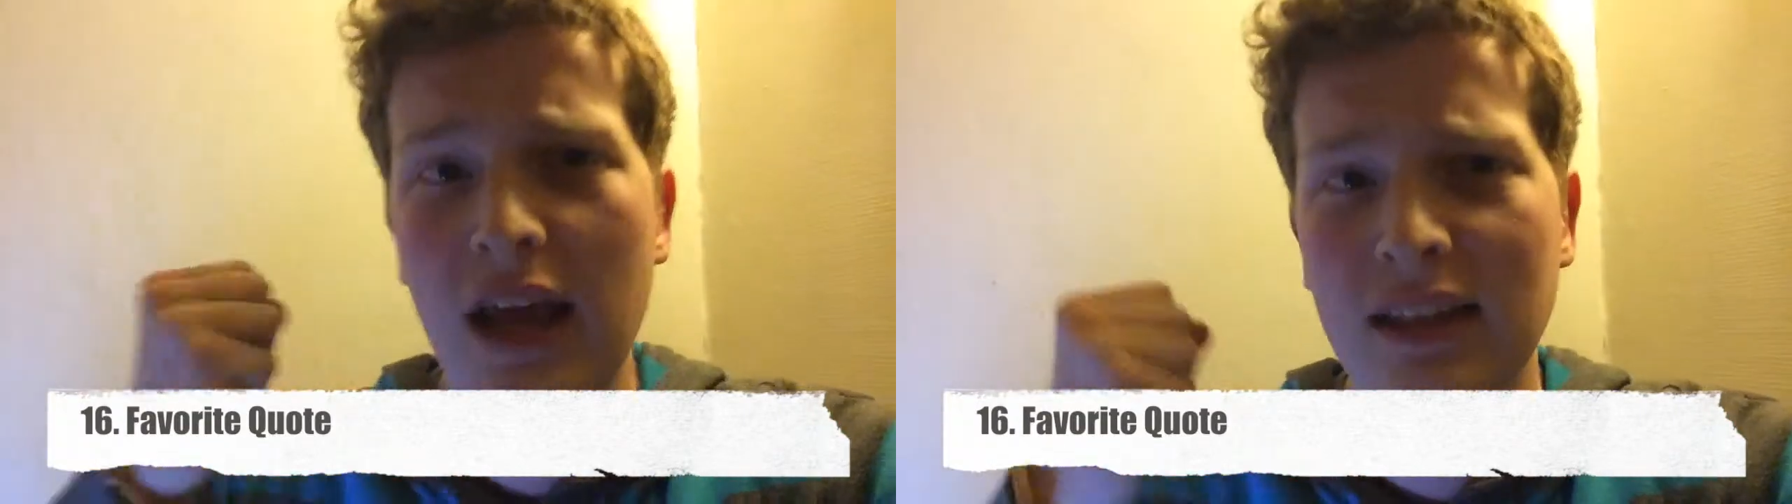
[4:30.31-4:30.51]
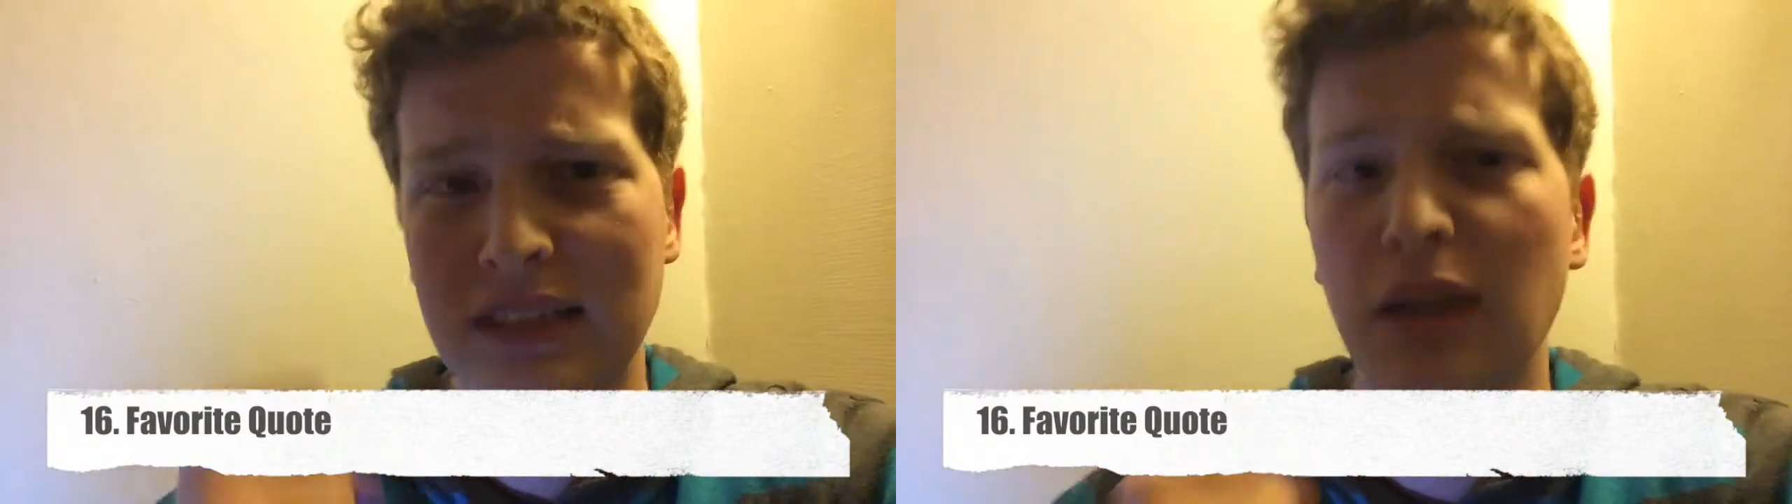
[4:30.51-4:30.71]

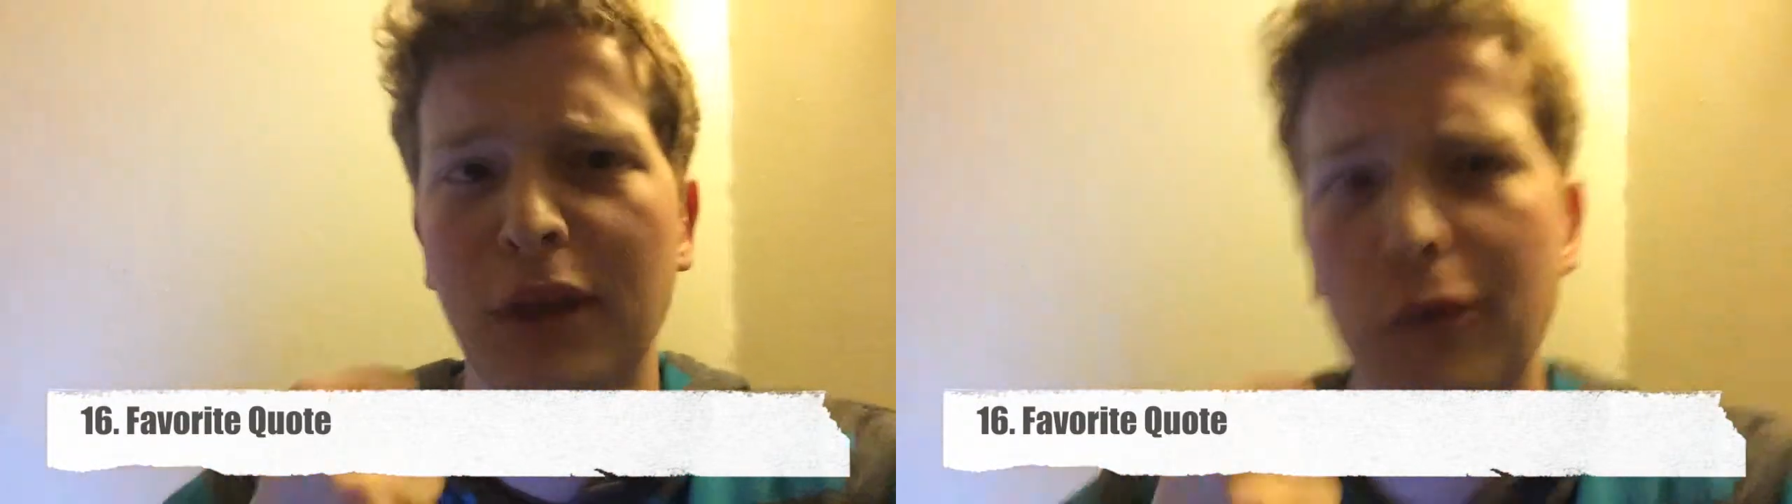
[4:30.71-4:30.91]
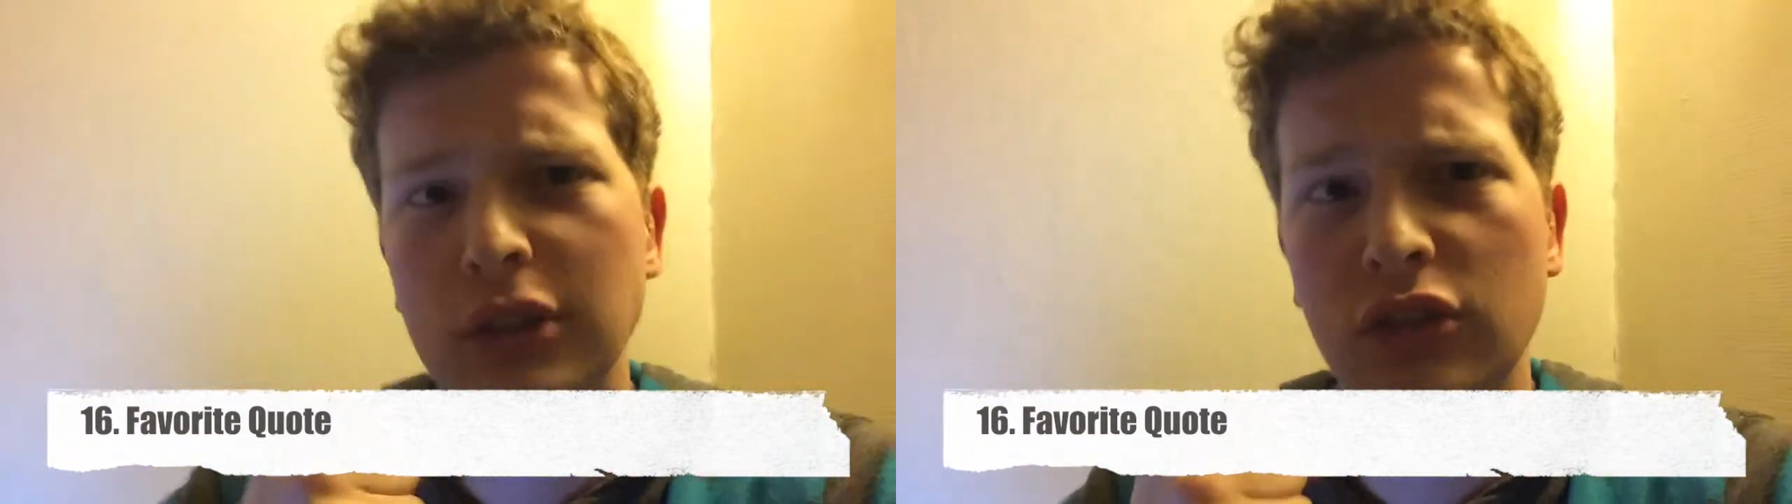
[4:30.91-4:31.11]
That's
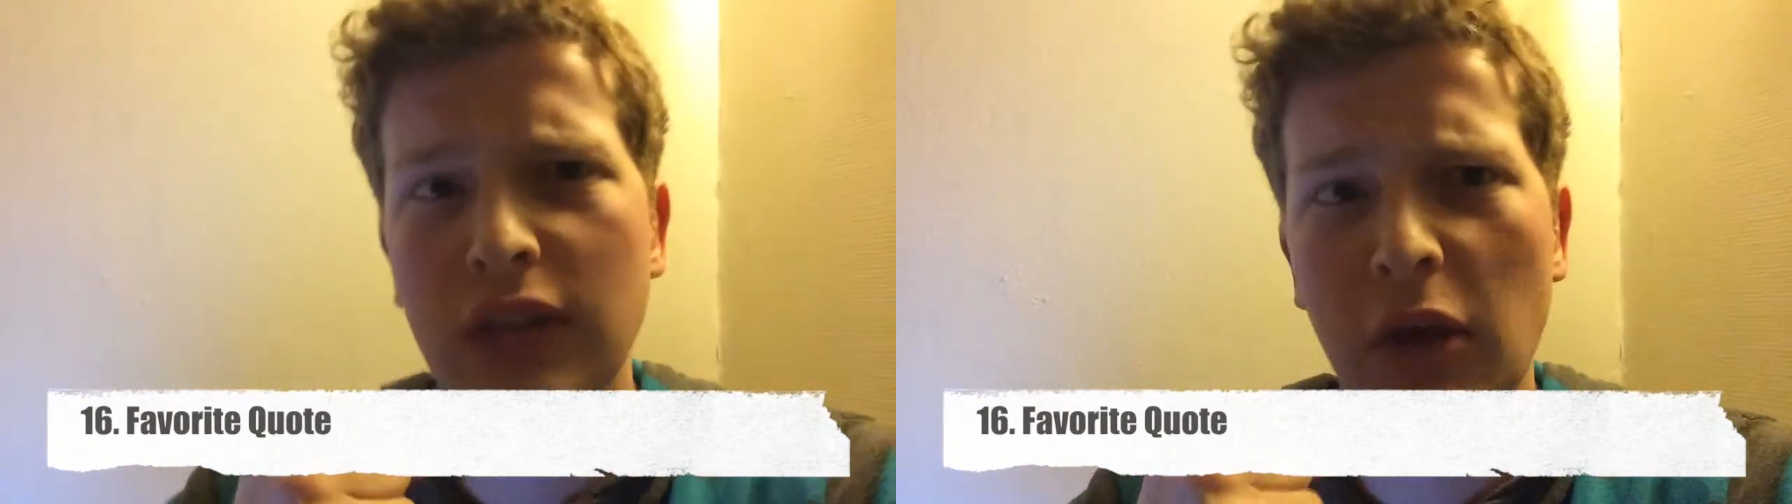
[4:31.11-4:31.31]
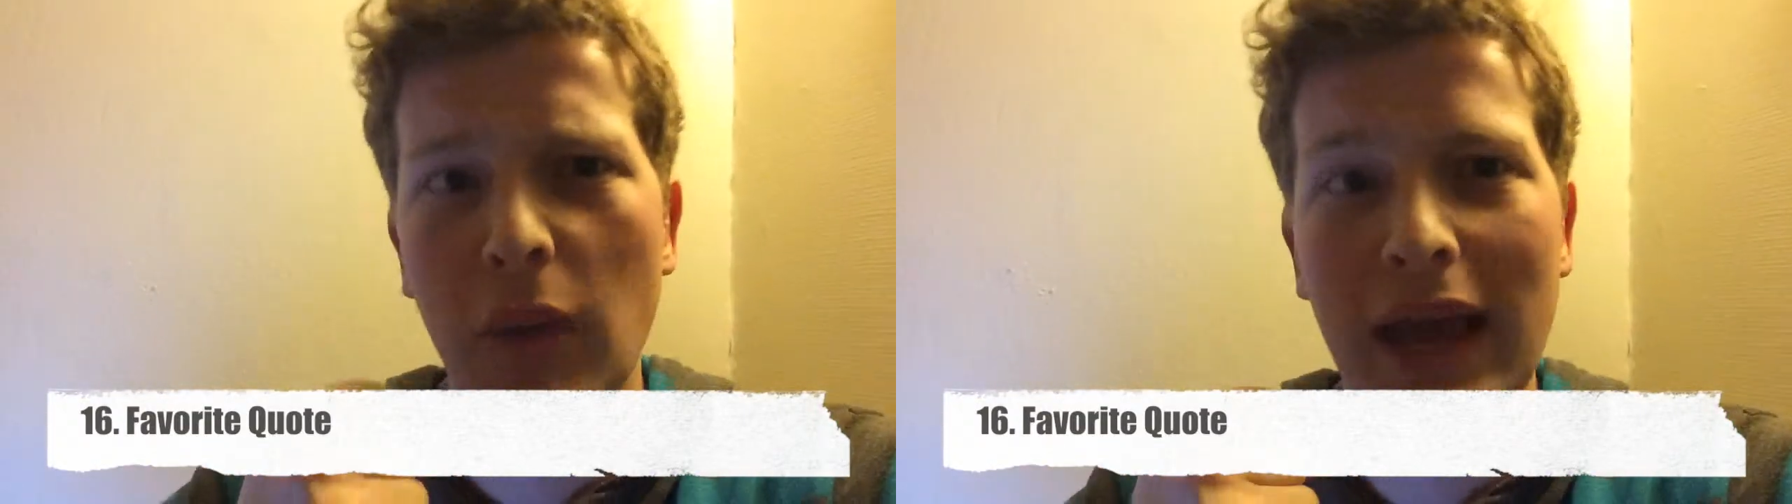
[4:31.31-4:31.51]
something I want you to
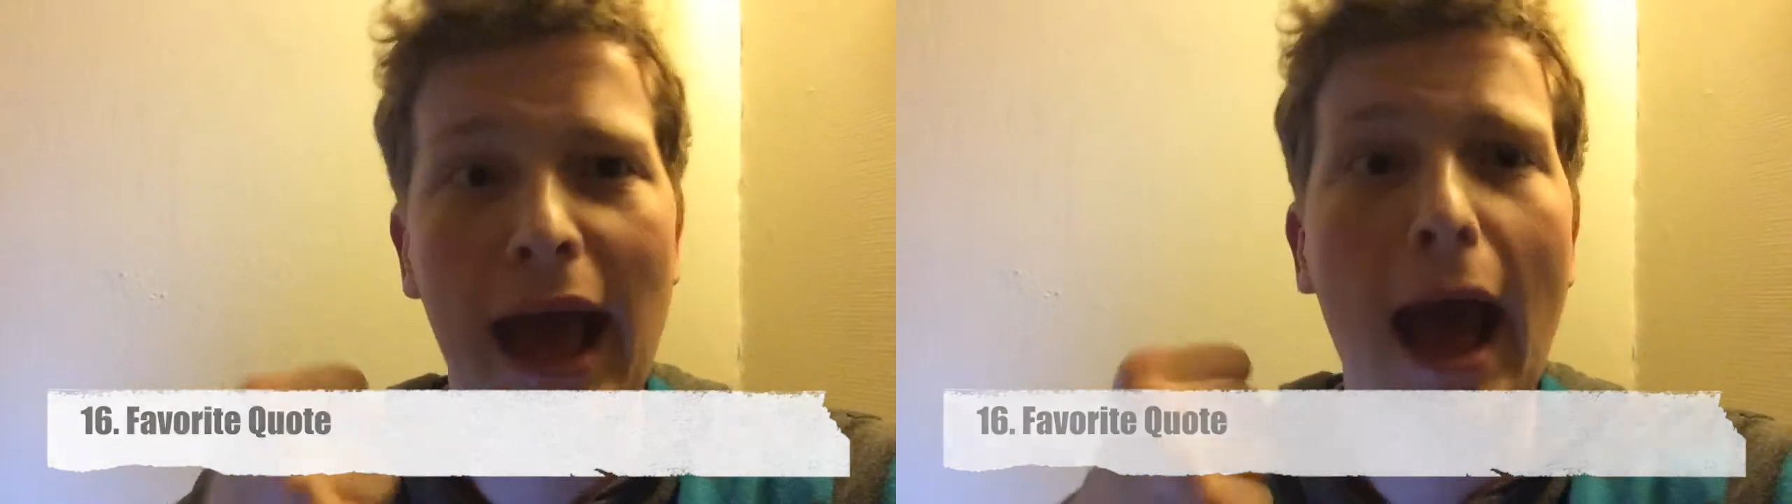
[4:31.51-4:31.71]
take away.